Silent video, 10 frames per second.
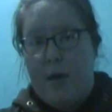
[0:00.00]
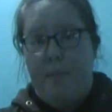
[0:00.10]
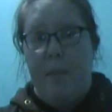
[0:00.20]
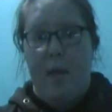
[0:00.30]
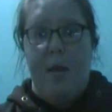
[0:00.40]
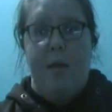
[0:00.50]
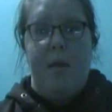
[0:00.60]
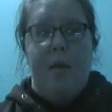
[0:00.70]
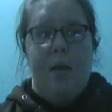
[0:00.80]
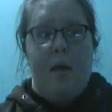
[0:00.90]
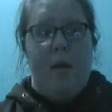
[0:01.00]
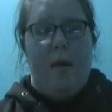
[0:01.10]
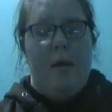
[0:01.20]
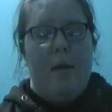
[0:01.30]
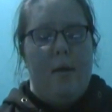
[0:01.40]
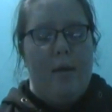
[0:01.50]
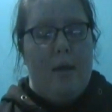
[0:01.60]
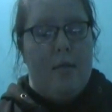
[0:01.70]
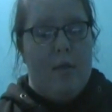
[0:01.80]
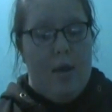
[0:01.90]
right?
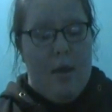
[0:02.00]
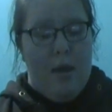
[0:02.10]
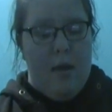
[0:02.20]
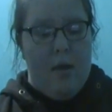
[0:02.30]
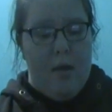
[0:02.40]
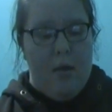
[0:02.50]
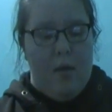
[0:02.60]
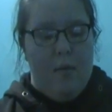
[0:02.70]
And they